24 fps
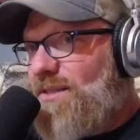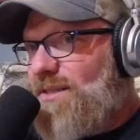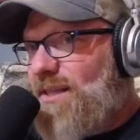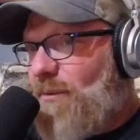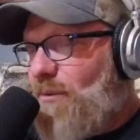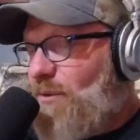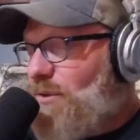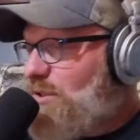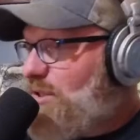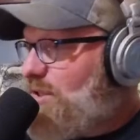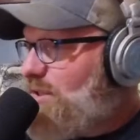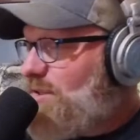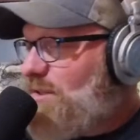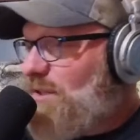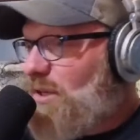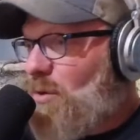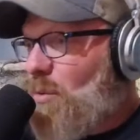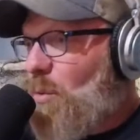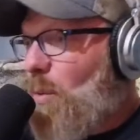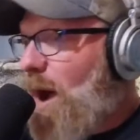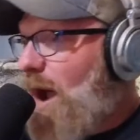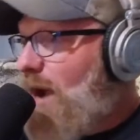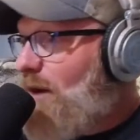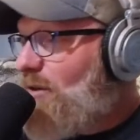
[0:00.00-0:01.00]
They're
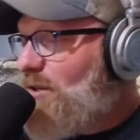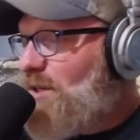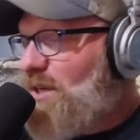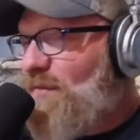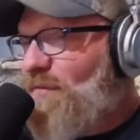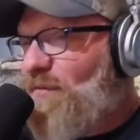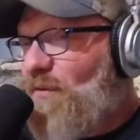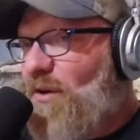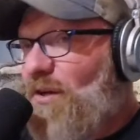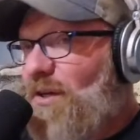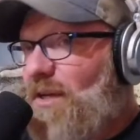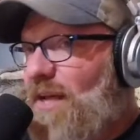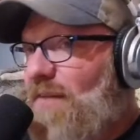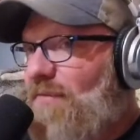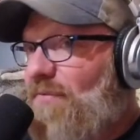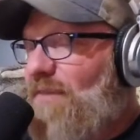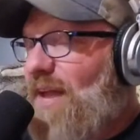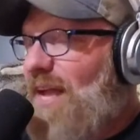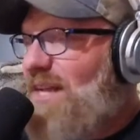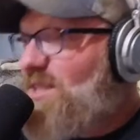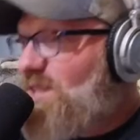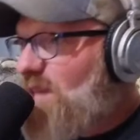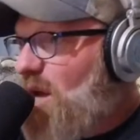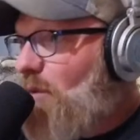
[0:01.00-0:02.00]
wired different and
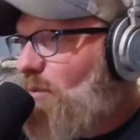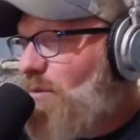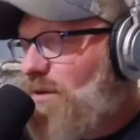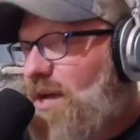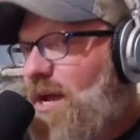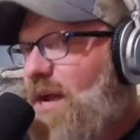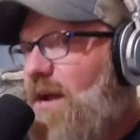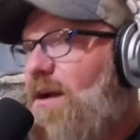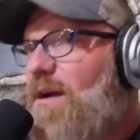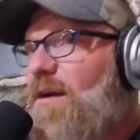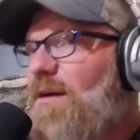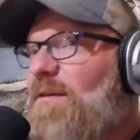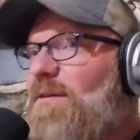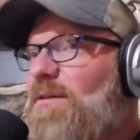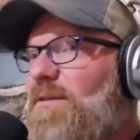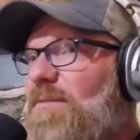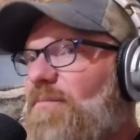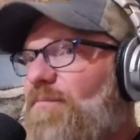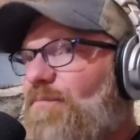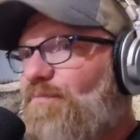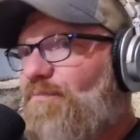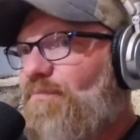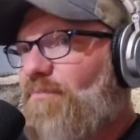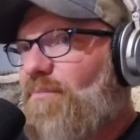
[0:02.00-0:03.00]
they don't care.
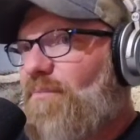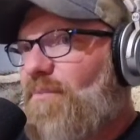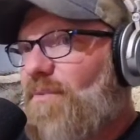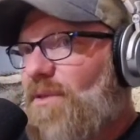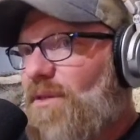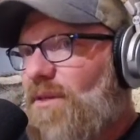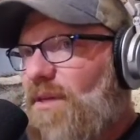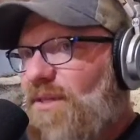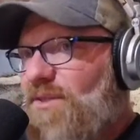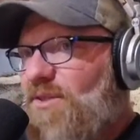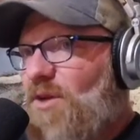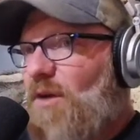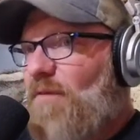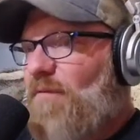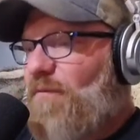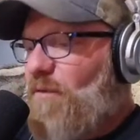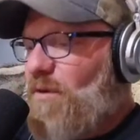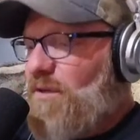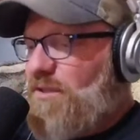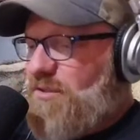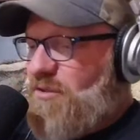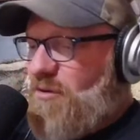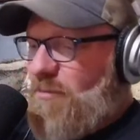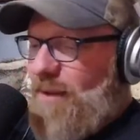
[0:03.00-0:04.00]
It's hard for
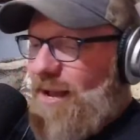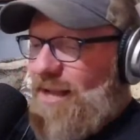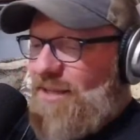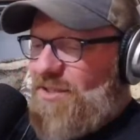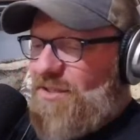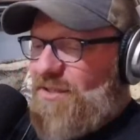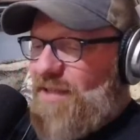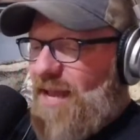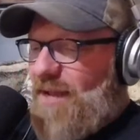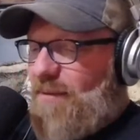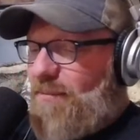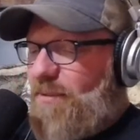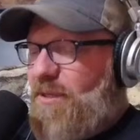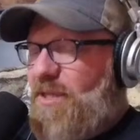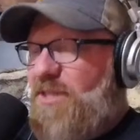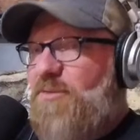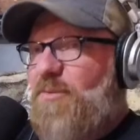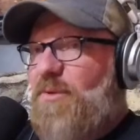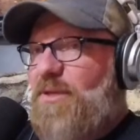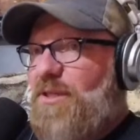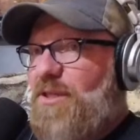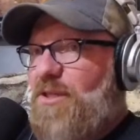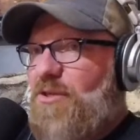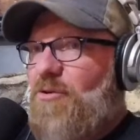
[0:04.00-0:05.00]
us to imagine that because
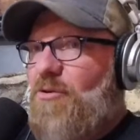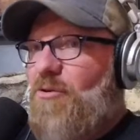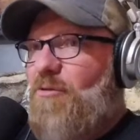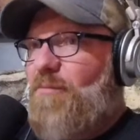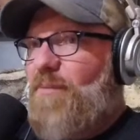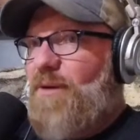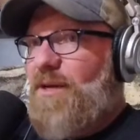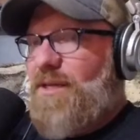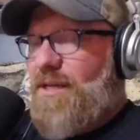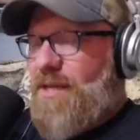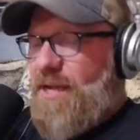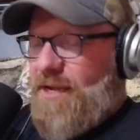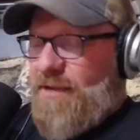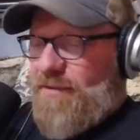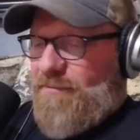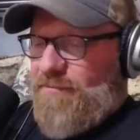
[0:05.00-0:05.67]
we do, but yeah.